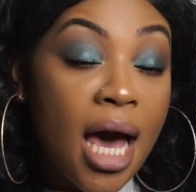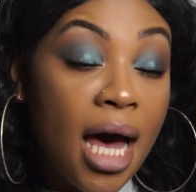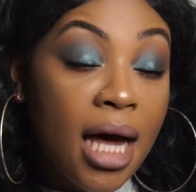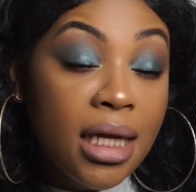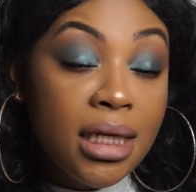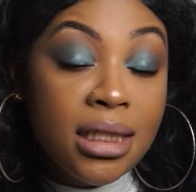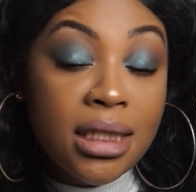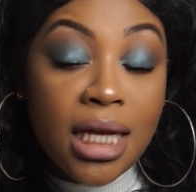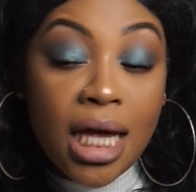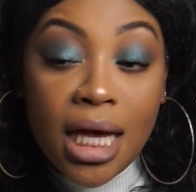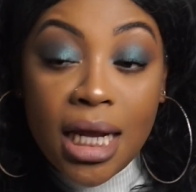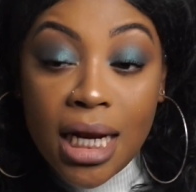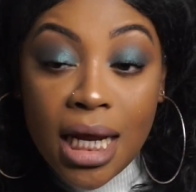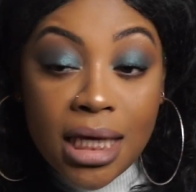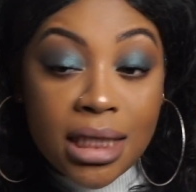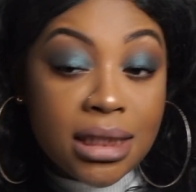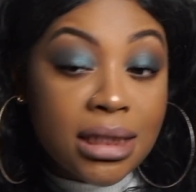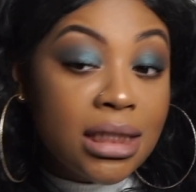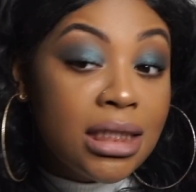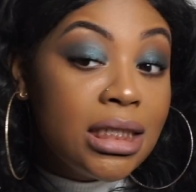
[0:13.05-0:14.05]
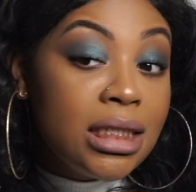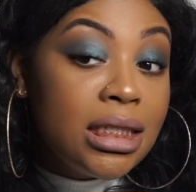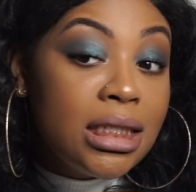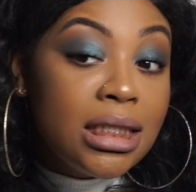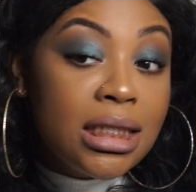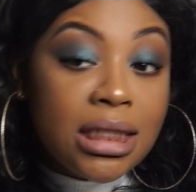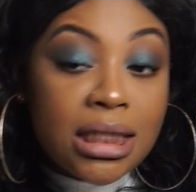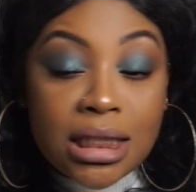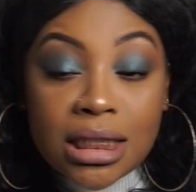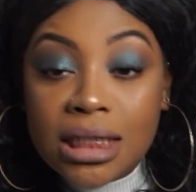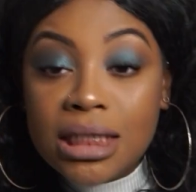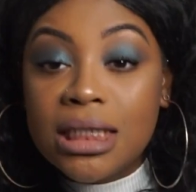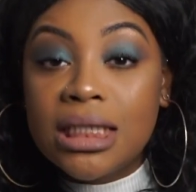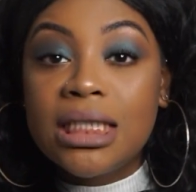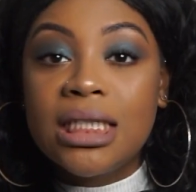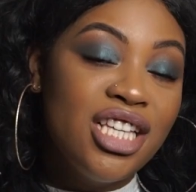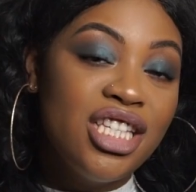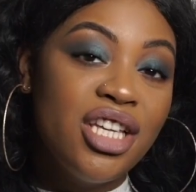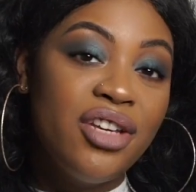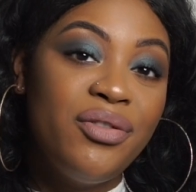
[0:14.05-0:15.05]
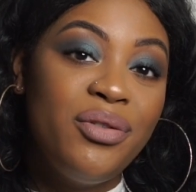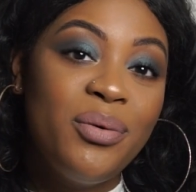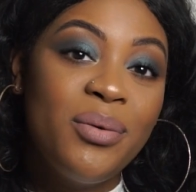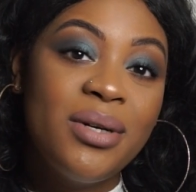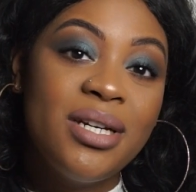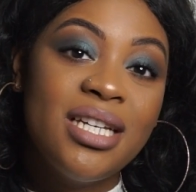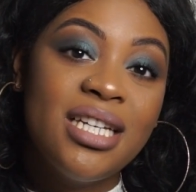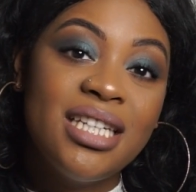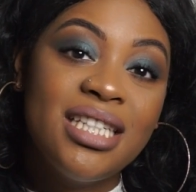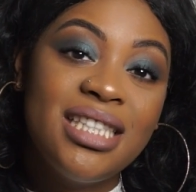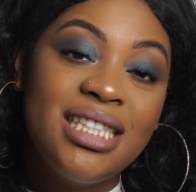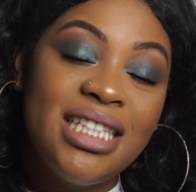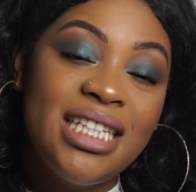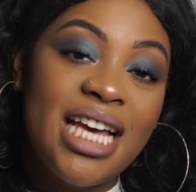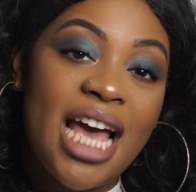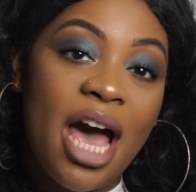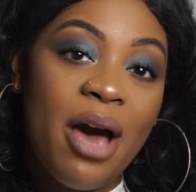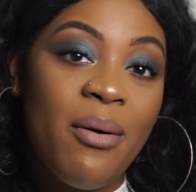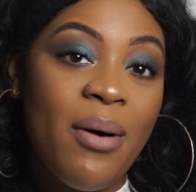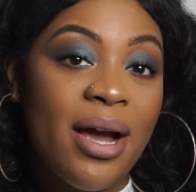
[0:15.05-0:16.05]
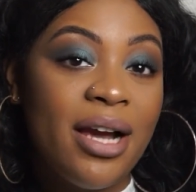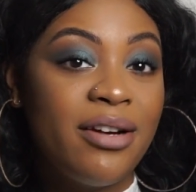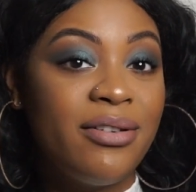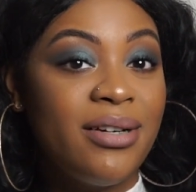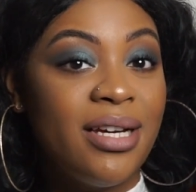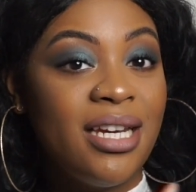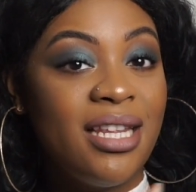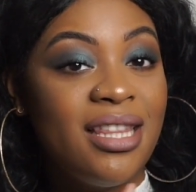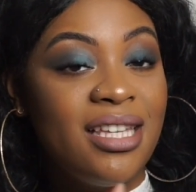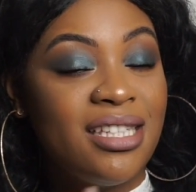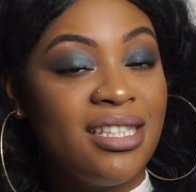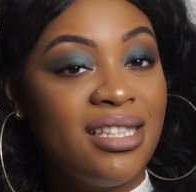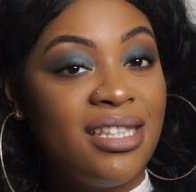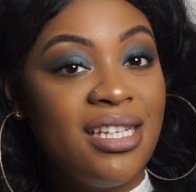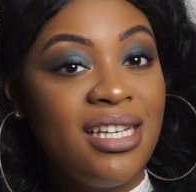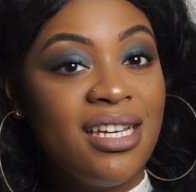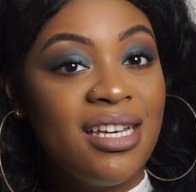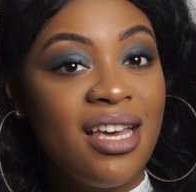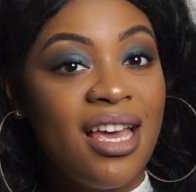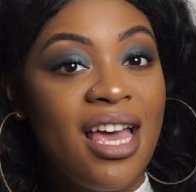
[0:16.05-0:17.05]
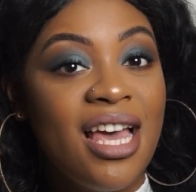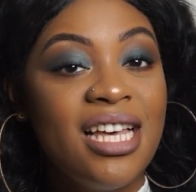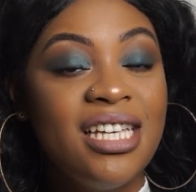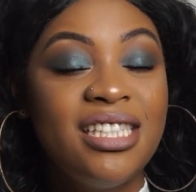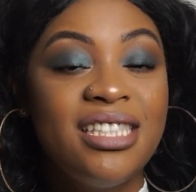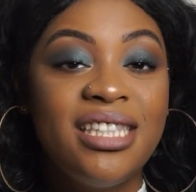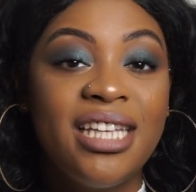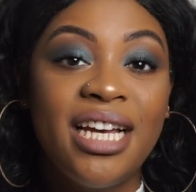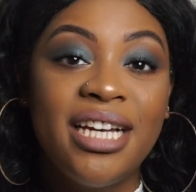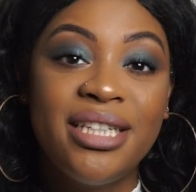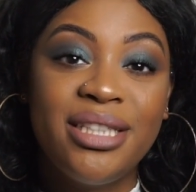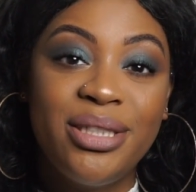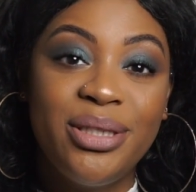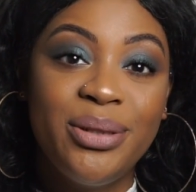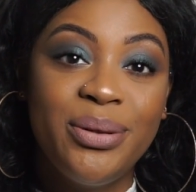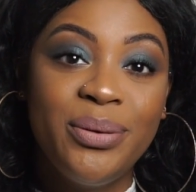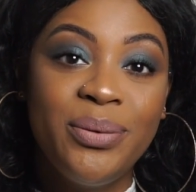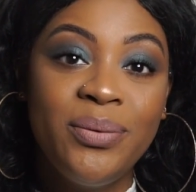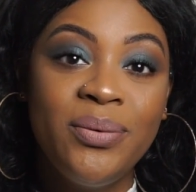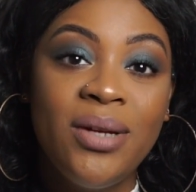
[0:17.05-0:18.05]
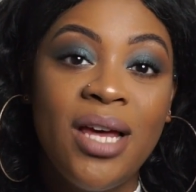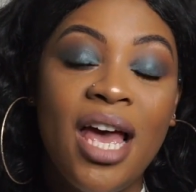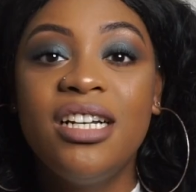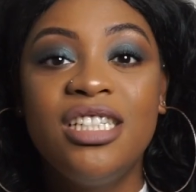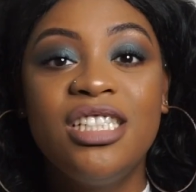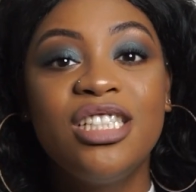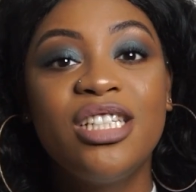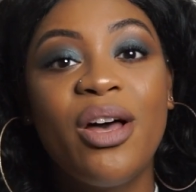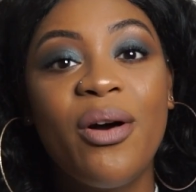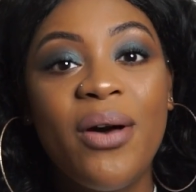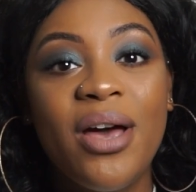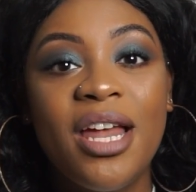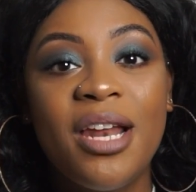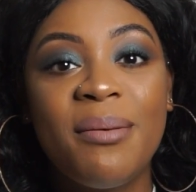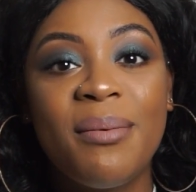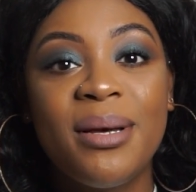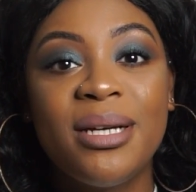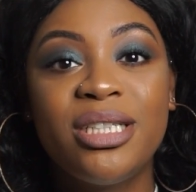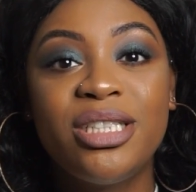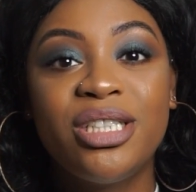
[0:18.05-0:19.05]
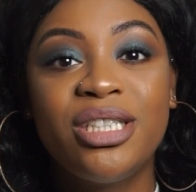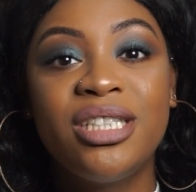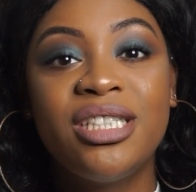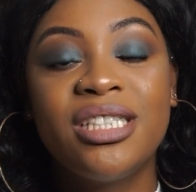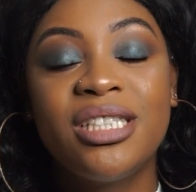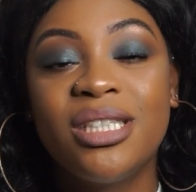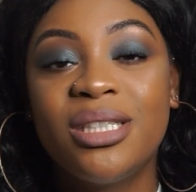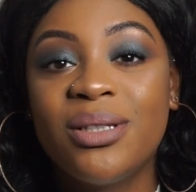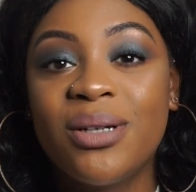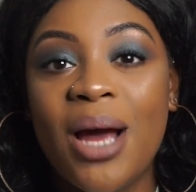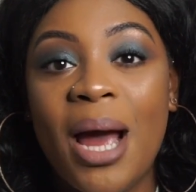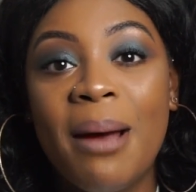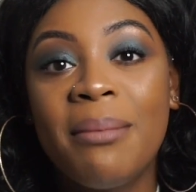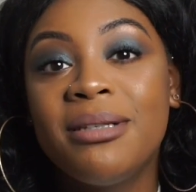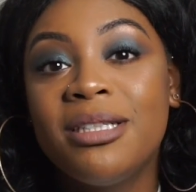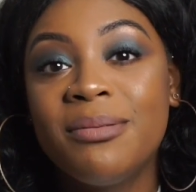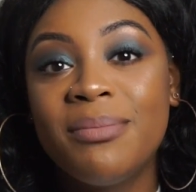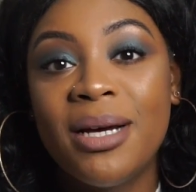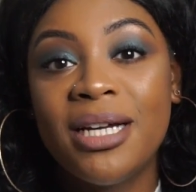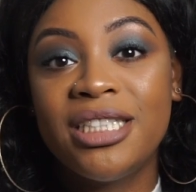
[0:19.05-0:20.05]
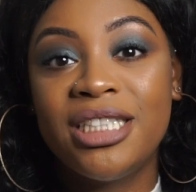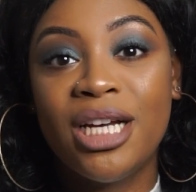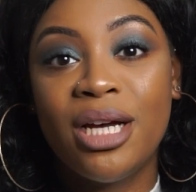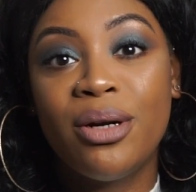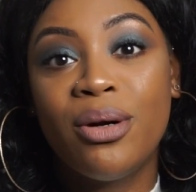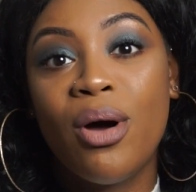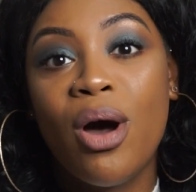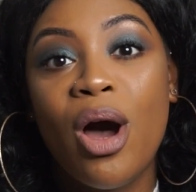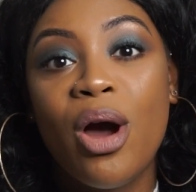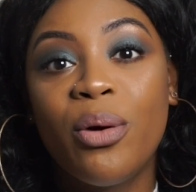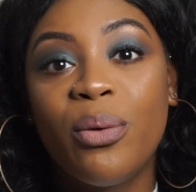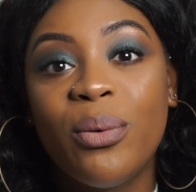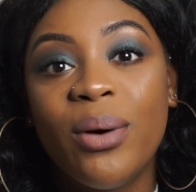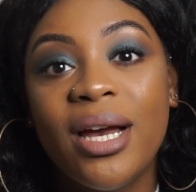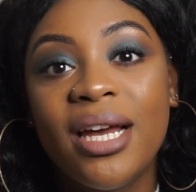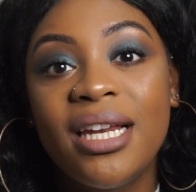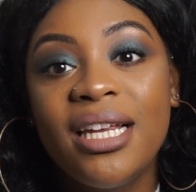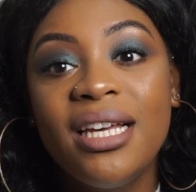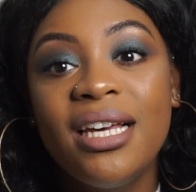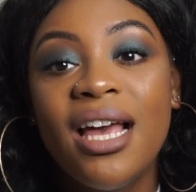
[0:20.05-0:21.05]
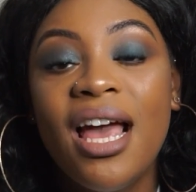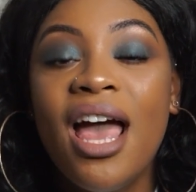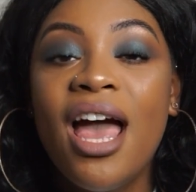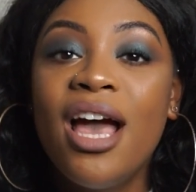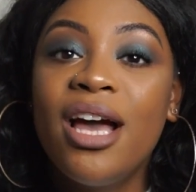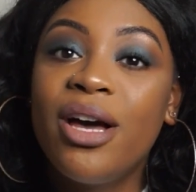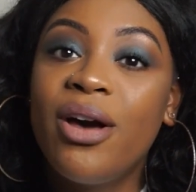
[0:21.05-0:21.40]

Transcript: under the sea. So if you want to see how I created this look, stay tuned. Just go ahead and make sure you subscribe to my channel already.